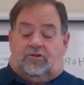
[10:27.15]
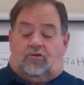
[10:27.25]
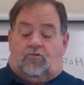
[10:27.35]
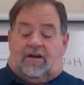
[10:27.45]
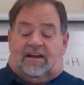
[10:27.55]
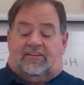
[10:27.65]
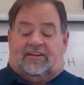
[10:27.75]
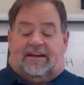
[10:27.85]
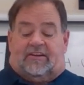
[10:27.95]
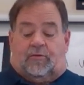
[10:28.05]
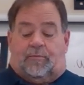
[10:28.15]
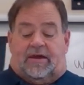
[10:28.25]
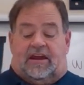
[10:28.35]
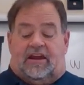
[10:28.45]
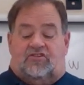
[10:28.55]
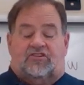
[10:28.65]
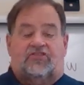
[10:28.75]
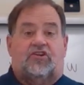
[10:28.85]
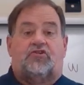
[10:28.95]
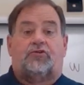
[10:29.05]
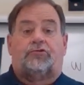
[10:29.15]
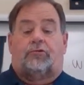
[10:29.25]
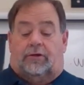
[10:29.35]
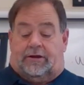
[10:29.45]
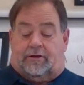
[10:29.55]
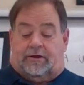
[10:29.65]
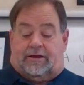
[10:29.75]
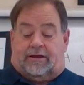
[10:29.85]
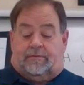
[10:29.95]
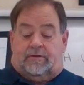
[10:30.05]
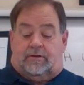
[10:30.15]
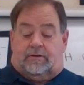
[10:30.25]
The right side of the page is the doodle area,